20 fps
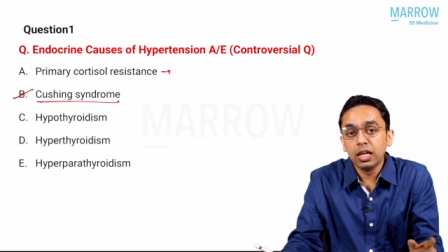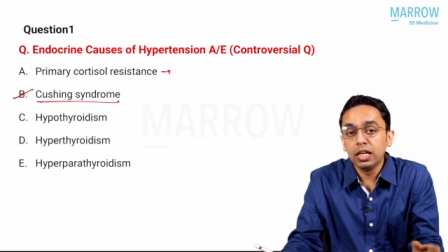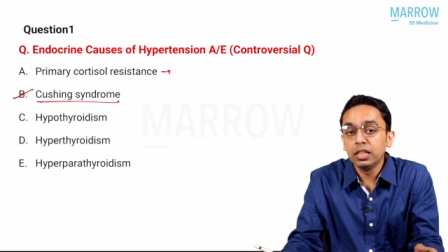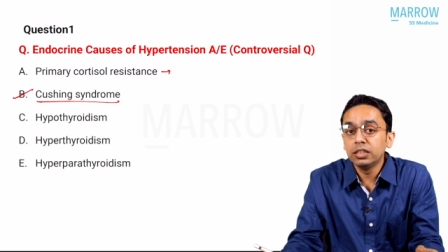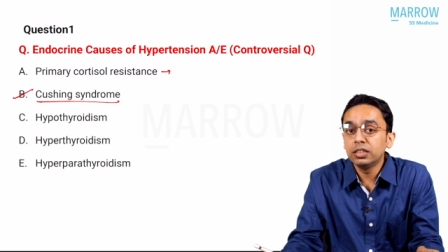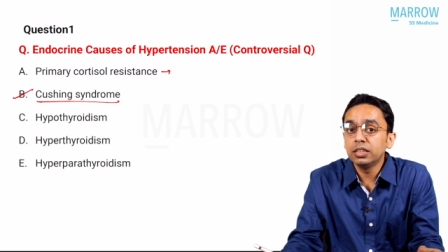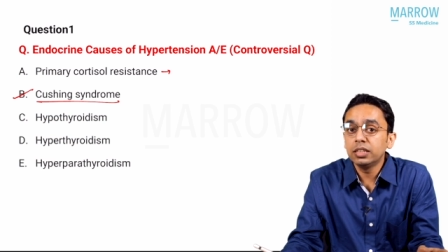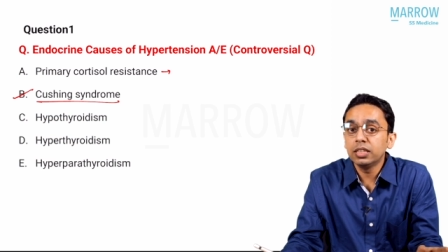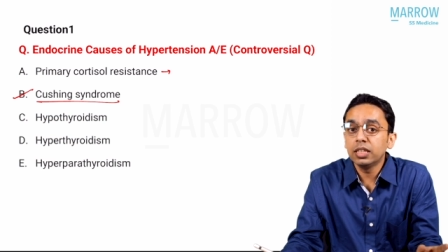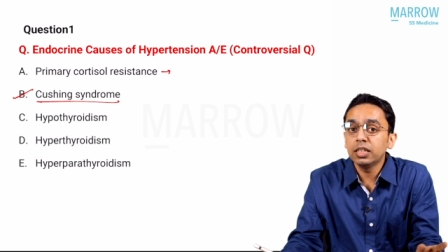
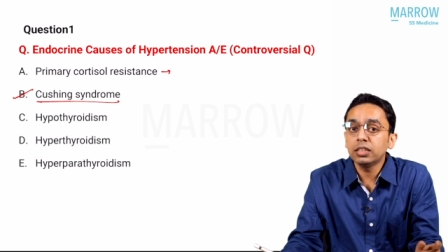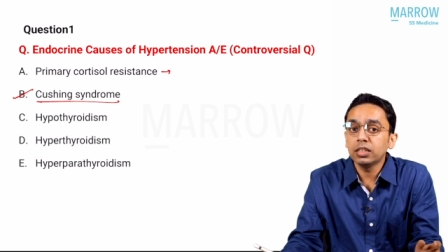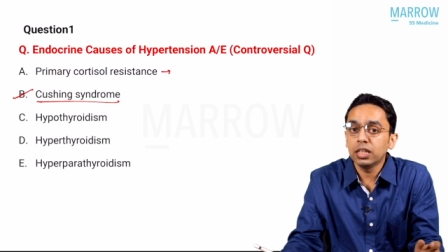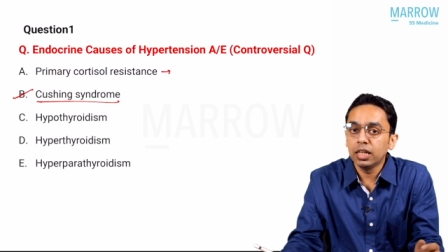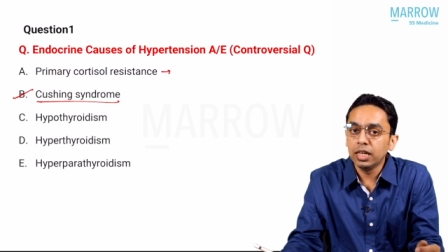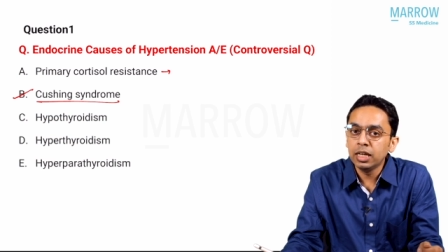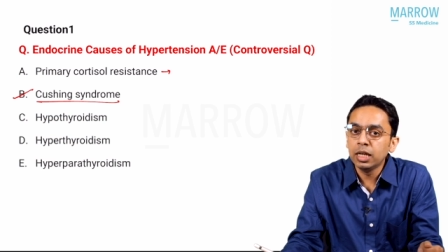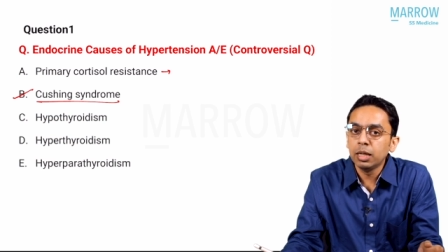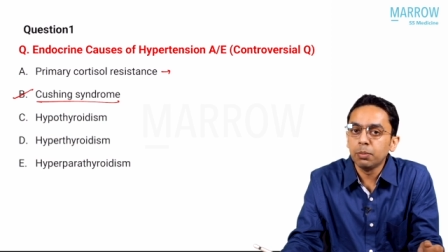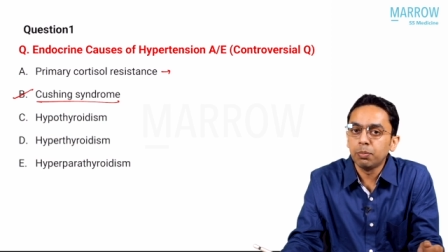ACTH
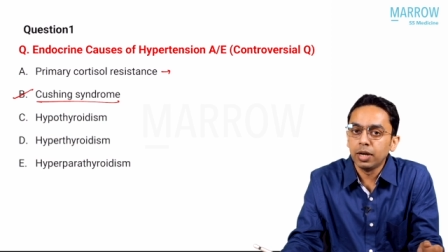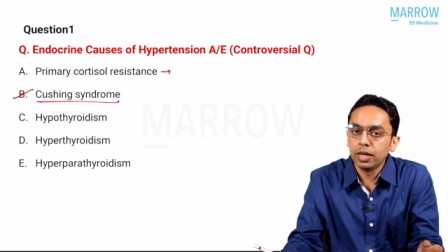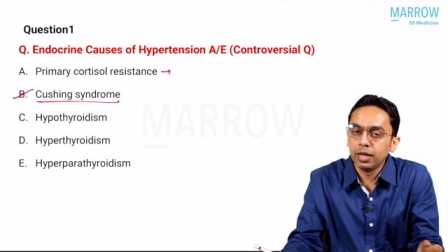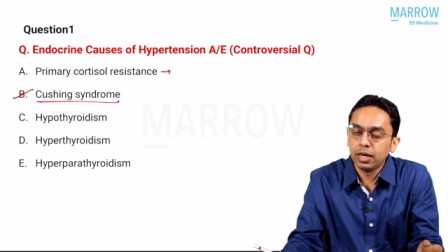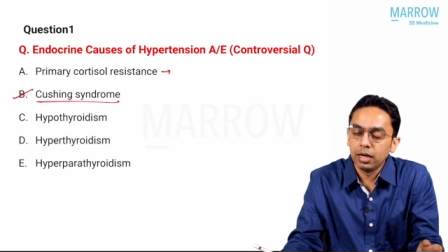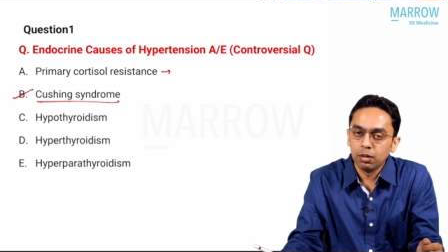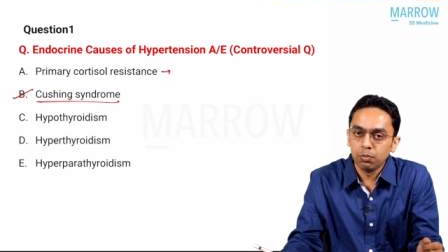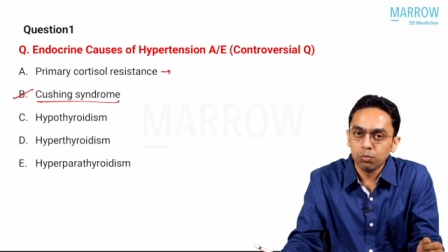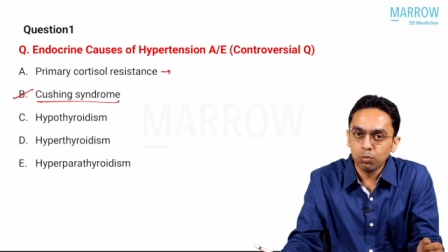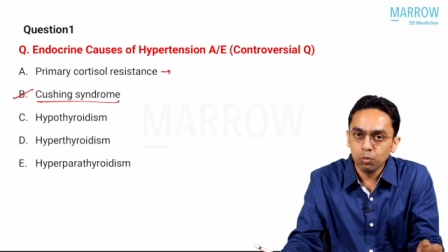
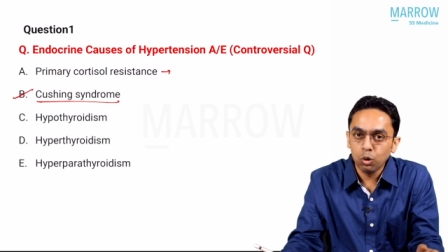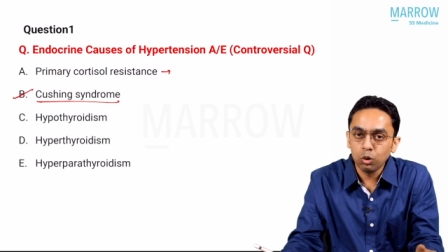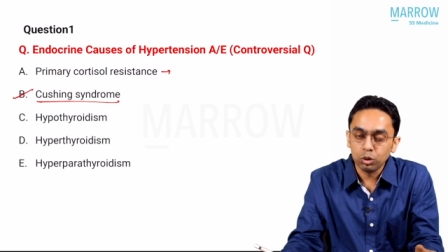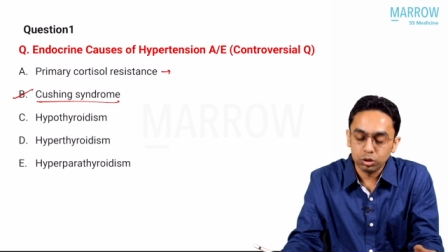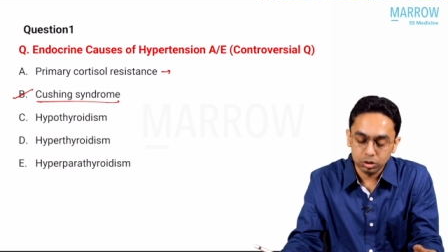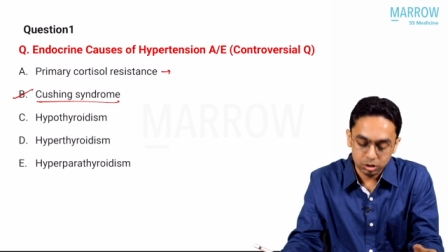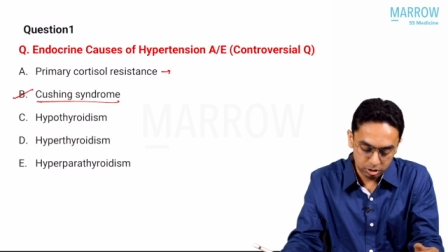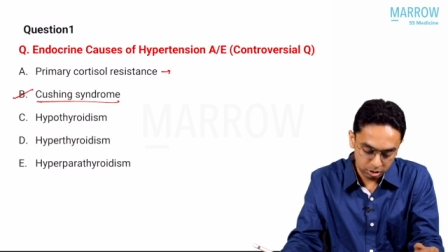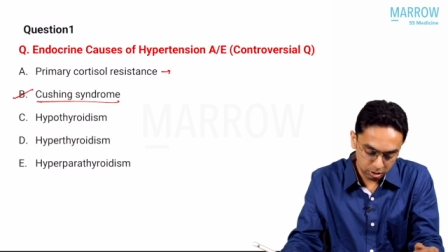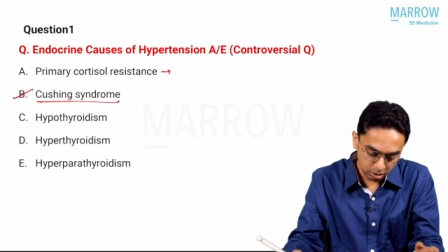independent,
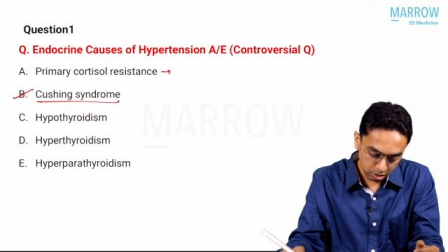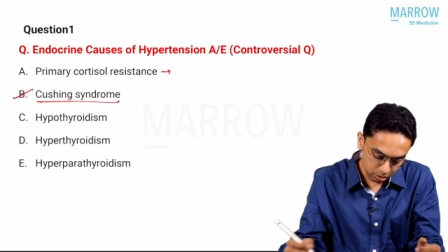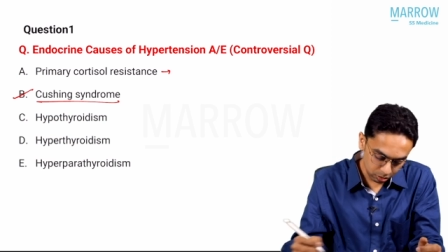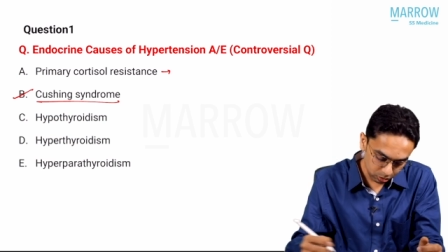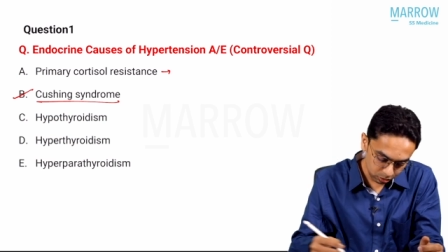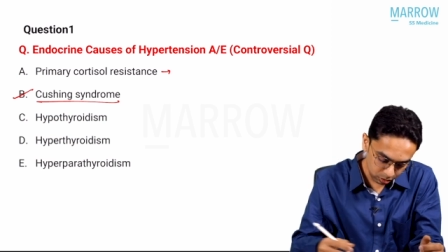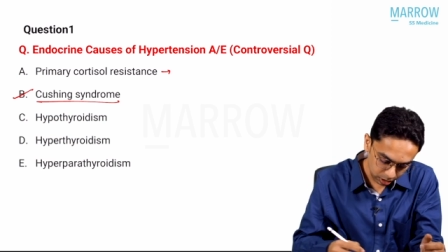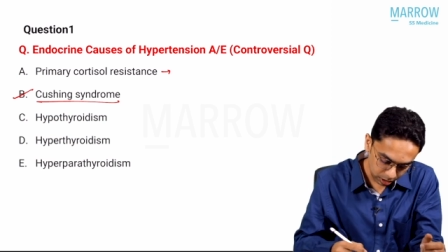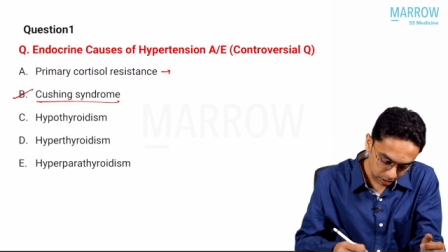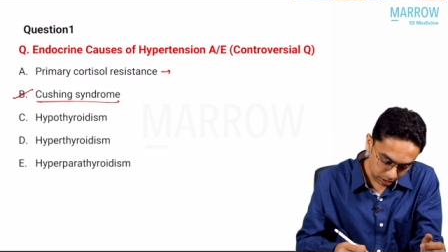both.
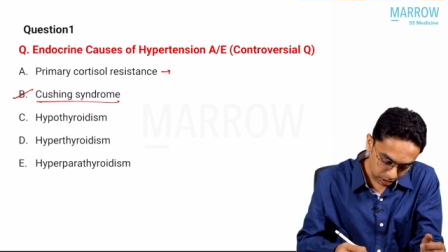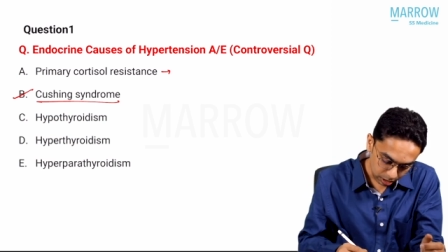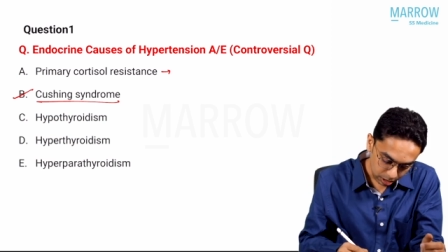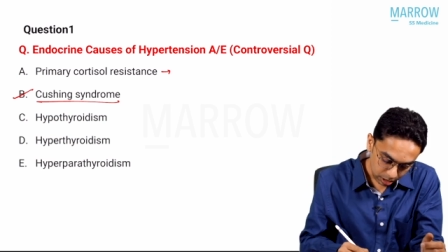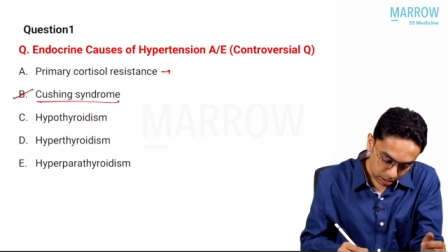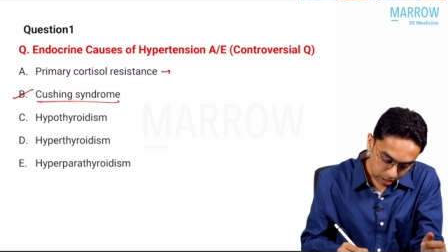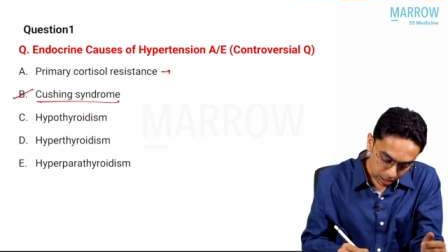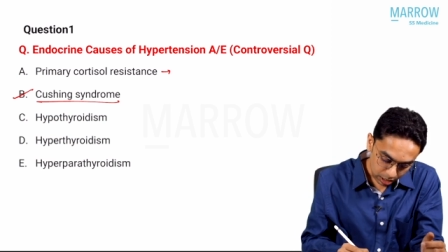Okay